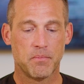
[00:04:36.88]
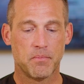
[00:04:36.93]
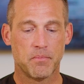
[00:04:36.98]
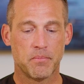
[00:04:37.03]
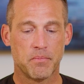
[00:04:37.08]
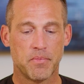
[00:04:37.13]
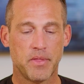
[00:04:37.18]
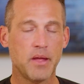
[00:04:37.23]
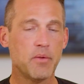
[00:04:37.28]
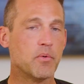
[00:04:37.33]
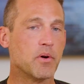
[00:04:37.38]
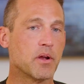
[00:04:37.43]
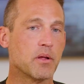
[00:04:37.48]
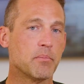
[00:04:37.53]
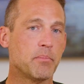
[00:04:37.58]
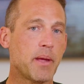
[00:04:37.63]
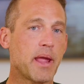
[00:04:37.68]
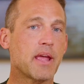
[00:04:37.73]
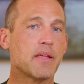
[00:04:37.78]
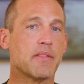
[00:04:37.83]
They want to
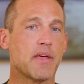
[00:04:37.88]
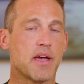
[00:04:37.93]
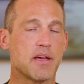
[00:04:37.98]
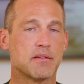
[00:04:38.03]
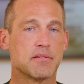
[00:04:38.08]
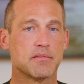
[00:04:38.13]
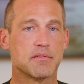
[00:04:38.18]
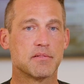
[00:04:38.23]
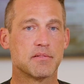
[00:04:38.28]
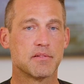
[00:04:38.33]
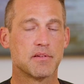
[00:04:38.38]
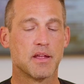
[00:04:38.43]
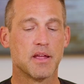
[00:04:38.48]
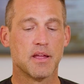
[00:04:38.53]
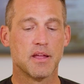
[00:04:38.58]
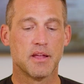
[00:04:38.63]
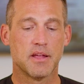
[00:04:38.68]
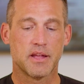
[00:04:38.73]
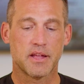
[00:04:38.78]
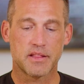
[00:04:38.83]
ban that.
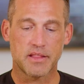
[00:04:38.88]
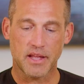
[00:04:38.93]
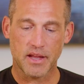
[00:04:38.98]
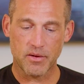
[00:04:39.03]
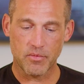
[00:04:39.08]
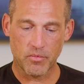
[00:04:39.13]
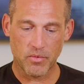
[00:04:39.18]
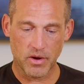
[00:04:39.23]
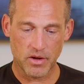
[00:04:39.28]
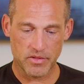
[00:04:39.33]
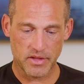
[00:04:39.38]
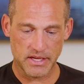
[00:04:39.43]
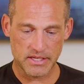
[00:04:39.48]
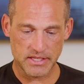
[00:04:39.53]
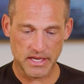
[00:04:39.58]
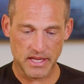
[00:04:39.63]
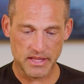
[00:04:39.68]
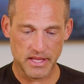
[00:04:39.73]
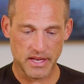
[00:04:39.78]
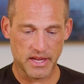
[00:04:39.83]
They
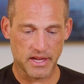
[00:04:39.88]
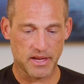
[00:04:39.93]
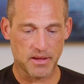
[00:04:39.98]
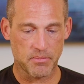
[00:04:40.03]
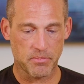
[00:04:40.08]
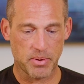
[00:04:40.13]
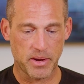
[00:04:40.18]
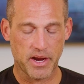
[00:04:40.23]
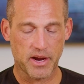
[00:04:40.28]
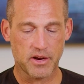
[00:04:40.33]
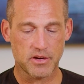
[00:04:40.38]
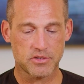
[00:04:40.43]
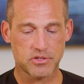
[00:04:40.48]
say that it compares